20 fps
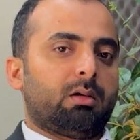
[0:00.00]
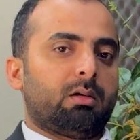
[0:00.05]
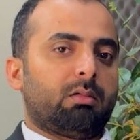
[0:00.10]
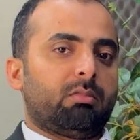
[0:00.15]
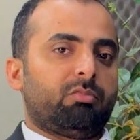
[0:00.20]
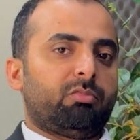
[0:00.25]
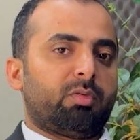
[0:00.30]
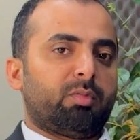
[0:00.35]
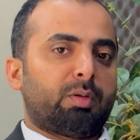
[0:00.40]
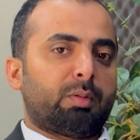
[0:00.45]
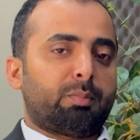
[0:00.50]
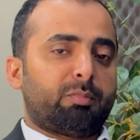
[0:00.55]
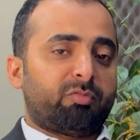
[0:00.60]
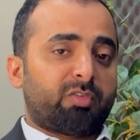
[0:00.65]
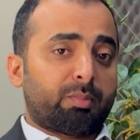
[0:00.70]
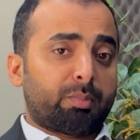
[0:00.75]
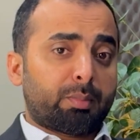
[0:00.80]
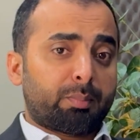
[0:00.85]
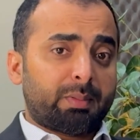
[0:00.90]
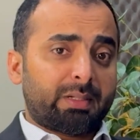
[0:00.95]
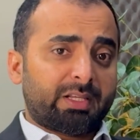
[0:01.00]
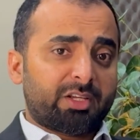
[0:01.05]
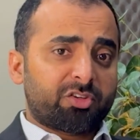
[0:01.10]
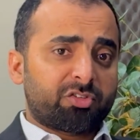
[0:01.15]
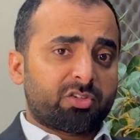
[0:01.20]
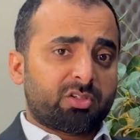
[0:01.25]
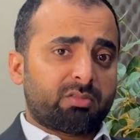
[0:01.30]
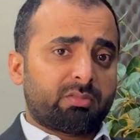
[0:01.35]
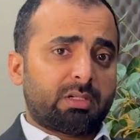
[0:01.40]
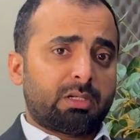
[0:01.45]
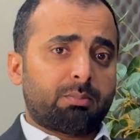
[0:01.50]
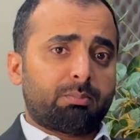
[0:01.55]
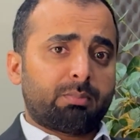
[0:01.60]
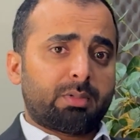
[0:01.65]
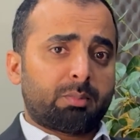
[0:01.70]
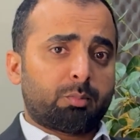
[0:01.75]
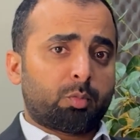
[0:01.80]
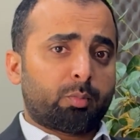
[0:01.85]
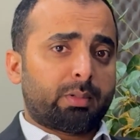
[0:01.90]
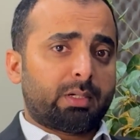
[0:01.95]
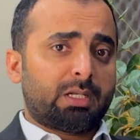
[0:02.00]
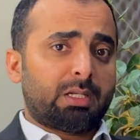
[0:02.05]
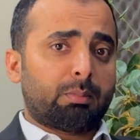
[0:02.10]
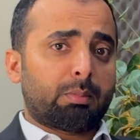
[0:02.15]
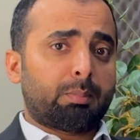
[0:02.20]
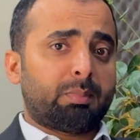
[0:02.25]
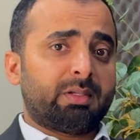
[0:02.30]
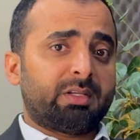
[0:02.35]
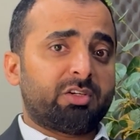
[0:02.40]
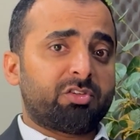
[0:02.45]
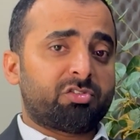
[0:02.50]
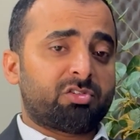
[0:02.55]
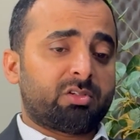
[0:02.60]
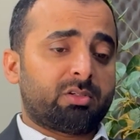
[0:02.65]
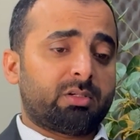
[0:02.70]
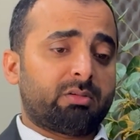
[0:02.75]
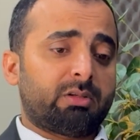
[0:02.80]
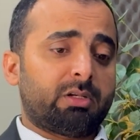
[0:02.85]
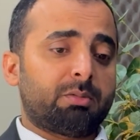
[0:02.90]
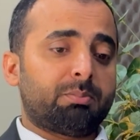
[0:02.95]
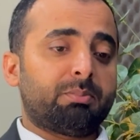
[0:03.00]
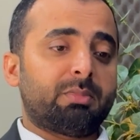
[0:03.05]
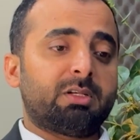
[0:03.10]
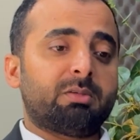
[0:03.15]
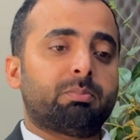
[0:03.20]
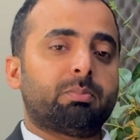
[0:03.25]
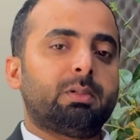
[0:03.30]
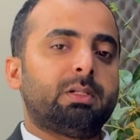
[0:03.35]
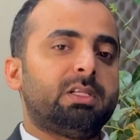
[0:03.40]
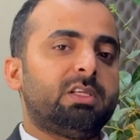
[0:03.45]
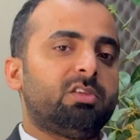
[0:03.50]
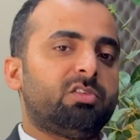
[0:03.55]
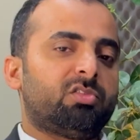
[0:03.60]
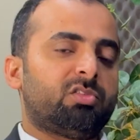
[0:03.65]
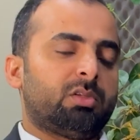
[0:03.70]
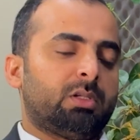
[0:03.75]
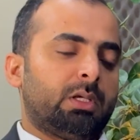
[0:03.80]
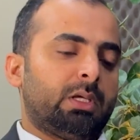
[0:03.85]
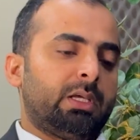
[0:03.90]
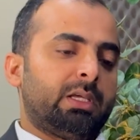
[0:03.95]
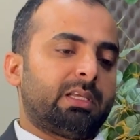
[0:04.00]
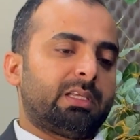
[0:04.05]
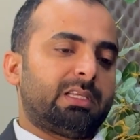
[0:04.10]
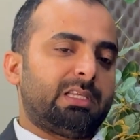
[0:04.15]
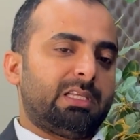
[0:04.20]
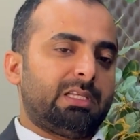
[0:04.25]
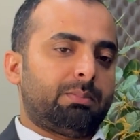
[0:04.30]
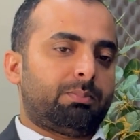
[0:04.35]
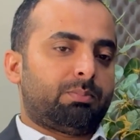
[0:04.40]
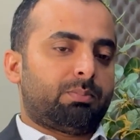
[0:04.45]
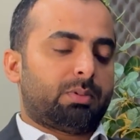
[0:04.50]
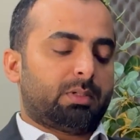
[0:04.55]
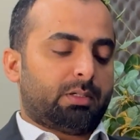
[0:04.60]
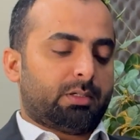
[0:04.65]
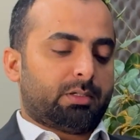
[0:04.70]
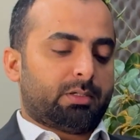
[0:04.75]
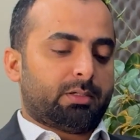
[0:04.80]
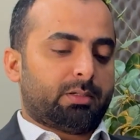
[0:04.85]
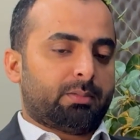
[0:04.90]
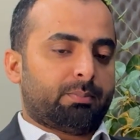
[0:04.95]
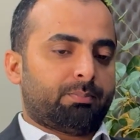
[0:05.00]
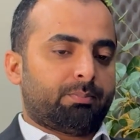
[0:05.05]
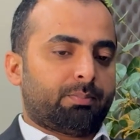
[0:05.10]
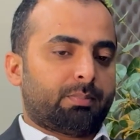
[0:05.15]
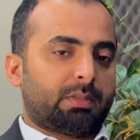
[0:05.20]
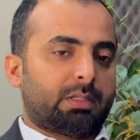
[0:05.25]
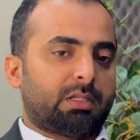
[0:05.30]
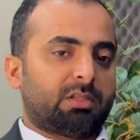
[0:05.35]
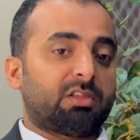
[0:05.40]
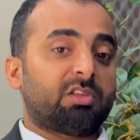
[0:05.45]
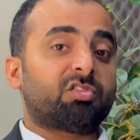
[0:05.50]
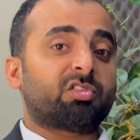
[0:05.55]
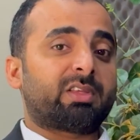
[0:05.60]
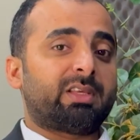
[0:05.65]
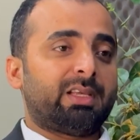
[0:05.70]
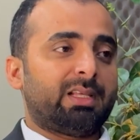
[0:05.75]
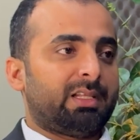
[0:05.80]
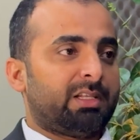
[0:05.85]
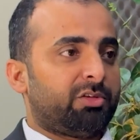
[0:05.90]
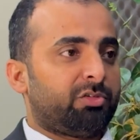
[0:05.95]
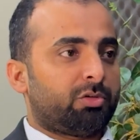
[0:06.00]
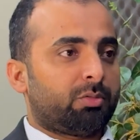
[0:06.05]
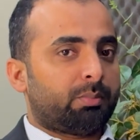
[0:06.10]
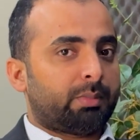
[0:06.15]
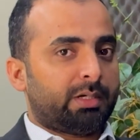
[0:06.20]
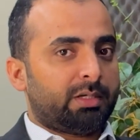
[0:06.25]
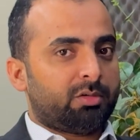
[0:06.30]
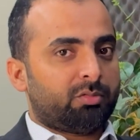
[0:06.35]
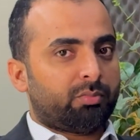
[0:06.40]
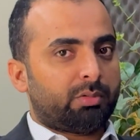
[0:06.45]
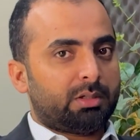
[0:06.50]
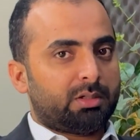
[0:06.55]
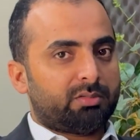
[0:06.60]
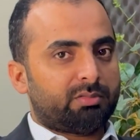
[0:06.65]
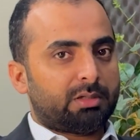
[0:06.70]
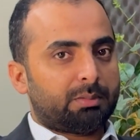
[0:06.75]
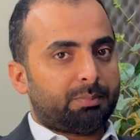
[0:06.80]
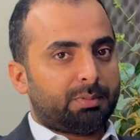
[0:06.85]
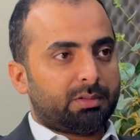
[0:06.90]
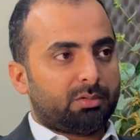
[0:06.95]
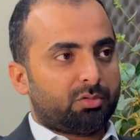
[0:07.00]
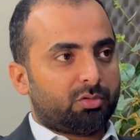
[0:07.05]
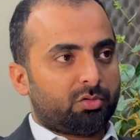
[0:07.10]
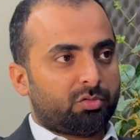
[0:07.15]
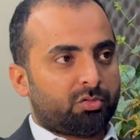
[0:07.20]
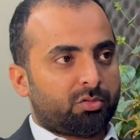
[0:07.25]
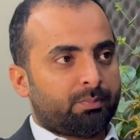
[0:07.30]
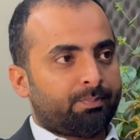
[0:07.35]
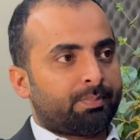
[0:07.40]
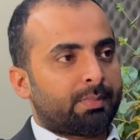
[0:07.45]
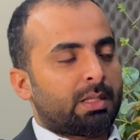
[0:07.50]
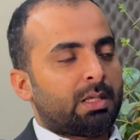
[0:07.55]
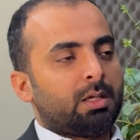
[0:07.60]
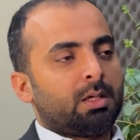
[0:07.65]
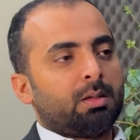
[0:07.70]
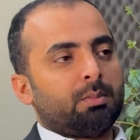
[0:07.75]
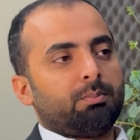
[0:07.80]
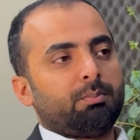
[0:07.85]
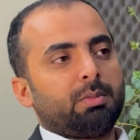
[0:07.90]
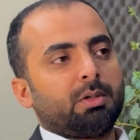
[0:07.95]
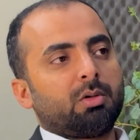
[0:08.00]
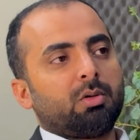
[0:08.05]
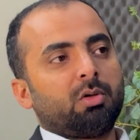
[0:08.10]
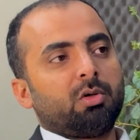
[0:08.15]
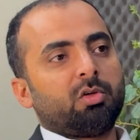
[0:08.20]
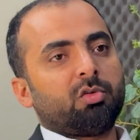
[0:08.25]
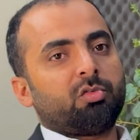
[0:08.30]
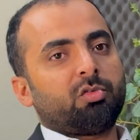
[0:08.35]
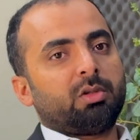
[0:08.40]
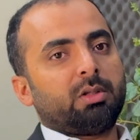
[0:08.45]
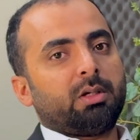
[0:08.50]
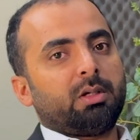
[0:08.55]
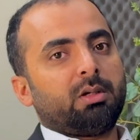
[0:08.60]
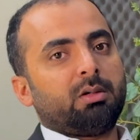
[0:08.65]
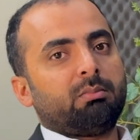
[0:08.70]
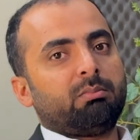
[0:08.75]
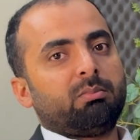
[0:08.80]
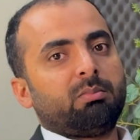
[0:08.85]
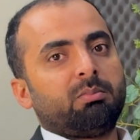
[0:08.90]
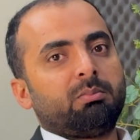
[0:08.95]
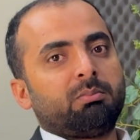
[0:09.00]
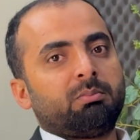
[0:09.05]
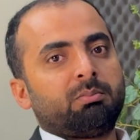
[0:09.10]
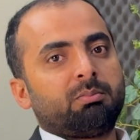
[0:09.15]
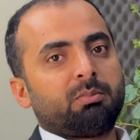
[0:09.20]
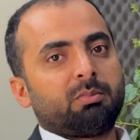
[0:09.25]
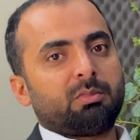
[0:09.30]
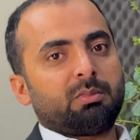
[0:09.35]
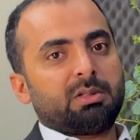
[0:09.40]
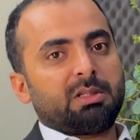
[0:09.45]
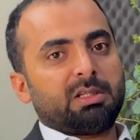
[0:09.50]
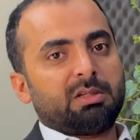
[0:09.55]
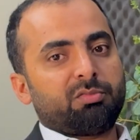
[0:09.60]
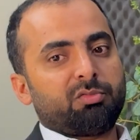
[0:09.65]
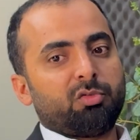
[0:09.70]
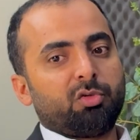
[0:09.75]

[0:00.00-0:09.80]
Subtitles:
web application development, mobile application development, please keep the scale in your mind while developing those, because if